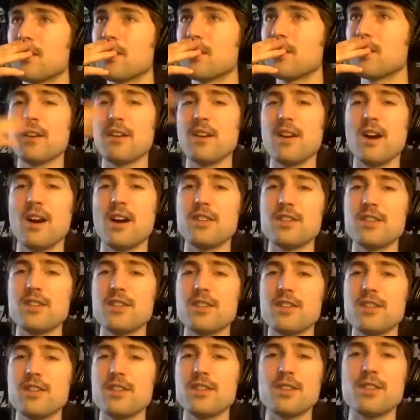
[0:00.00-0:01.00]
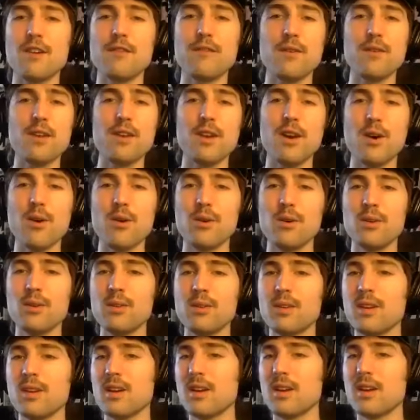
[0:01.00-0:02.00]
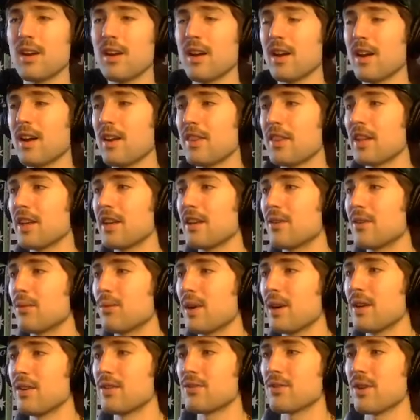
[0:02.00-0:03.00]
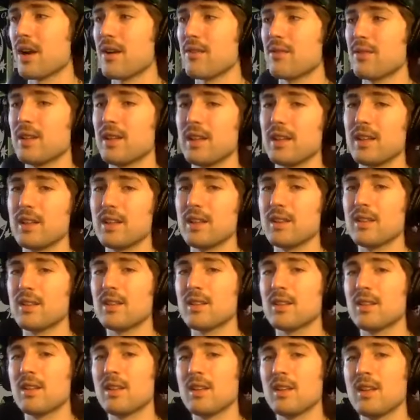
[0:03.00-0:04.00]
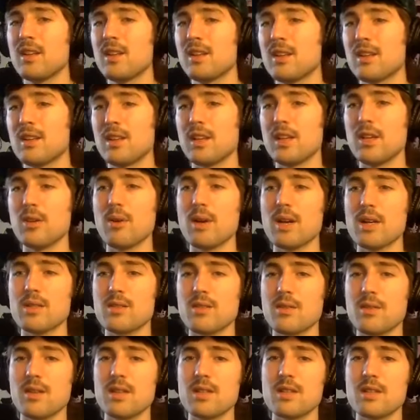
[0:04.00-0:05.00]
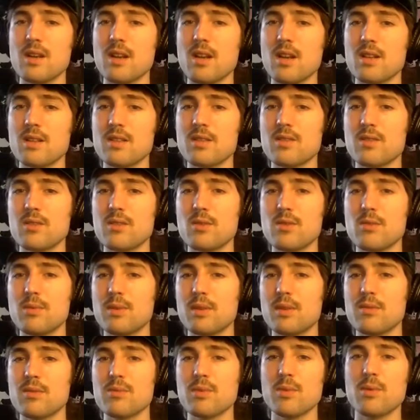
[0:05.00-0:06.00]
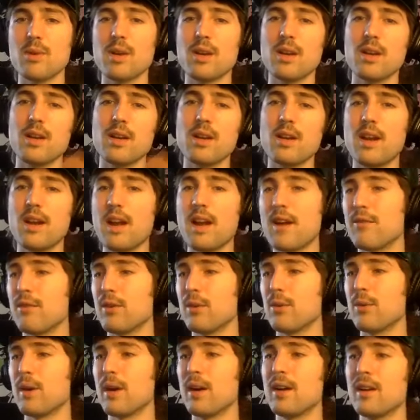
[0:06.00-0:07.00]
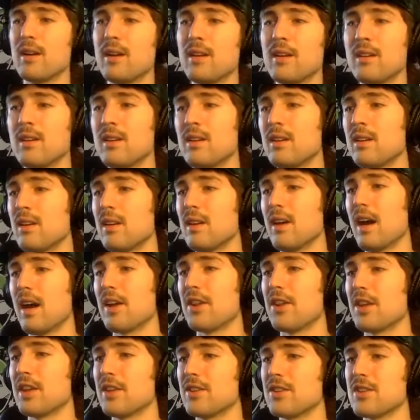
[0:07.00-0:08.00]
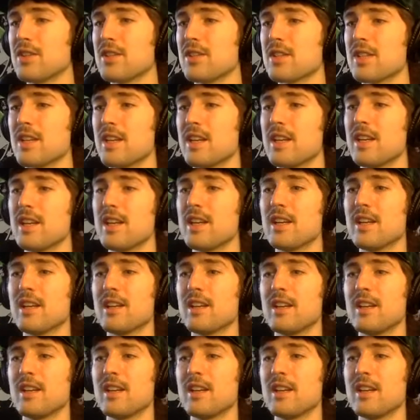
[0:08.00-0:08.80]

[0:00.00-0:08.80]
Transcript: I don't know. I find the whole I think when traveling the US on this last tour because we went everywhere, I think just the